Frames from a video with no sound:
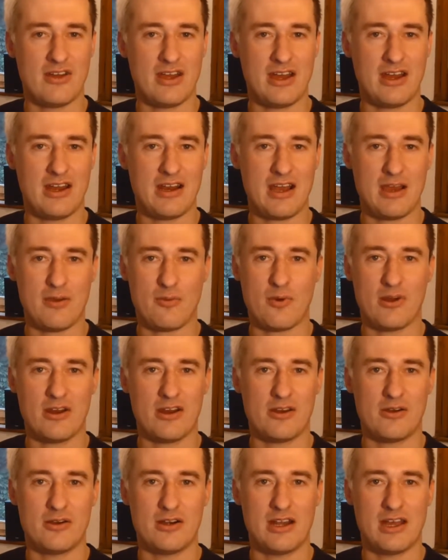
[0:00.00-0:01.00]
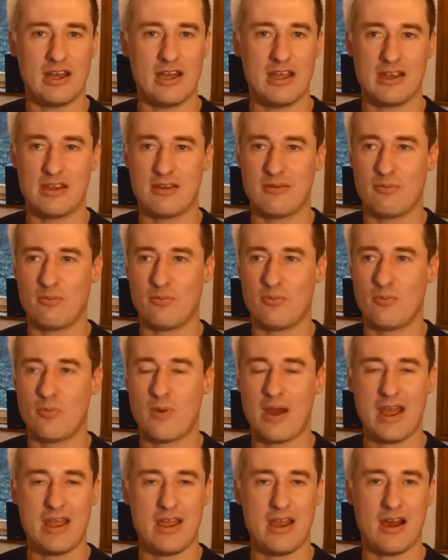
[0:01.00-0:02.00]
And I wonder like,
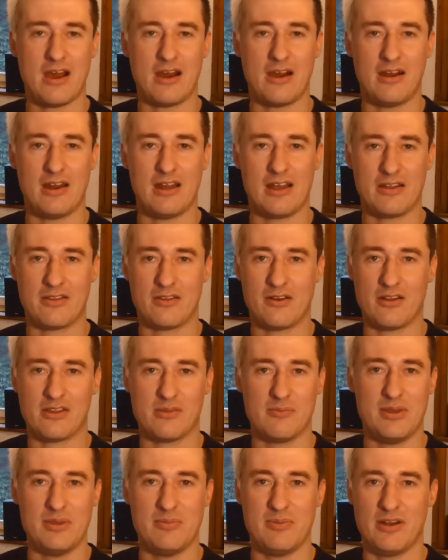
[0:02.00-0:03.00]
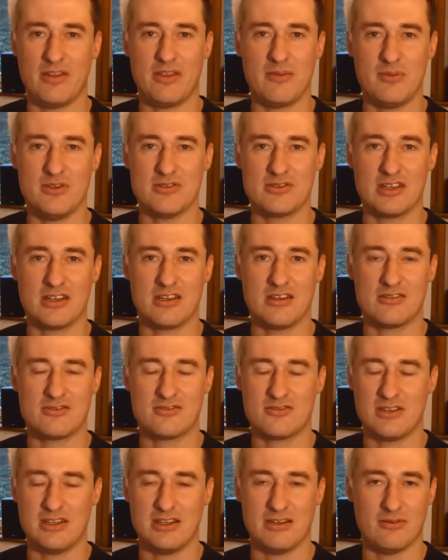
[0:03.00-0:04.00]
why are like all the people in the music
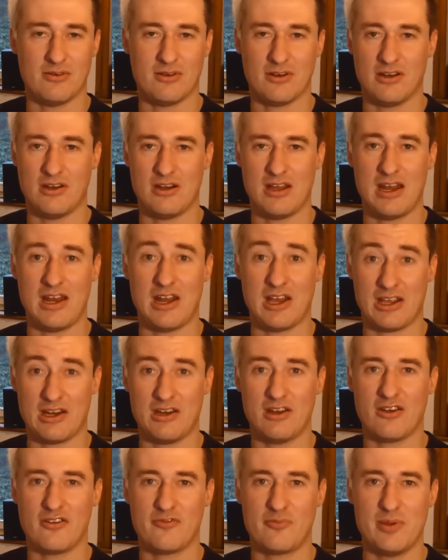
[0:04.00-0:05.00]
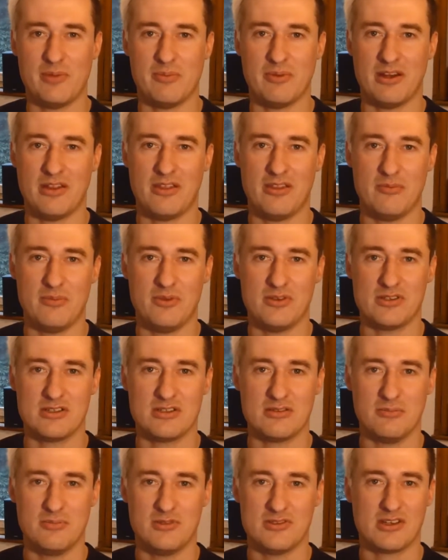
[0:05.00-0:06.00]
industry, or like a lot of people in the
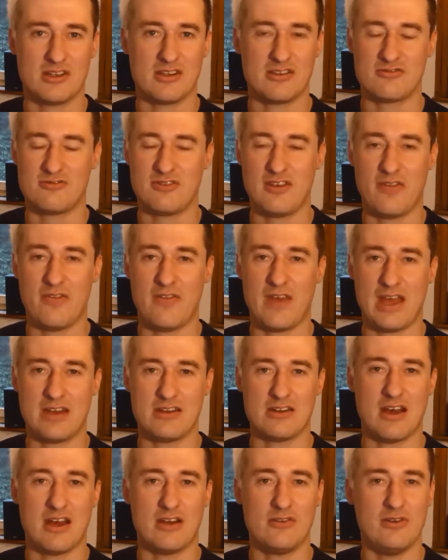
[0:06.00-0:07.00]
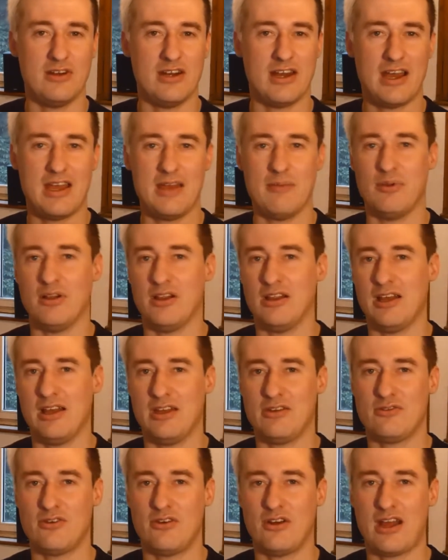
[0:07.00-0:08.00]
music industry, that unreliable
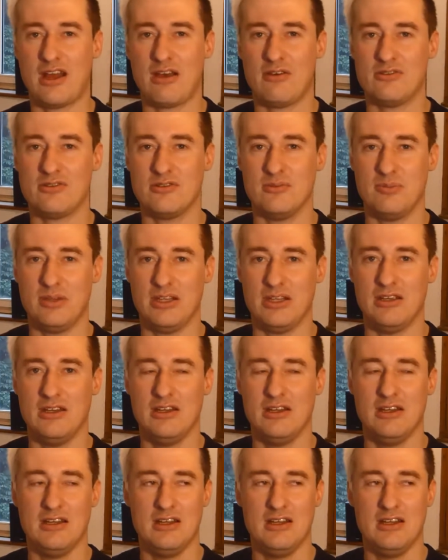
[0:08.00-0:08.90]
and turn out to be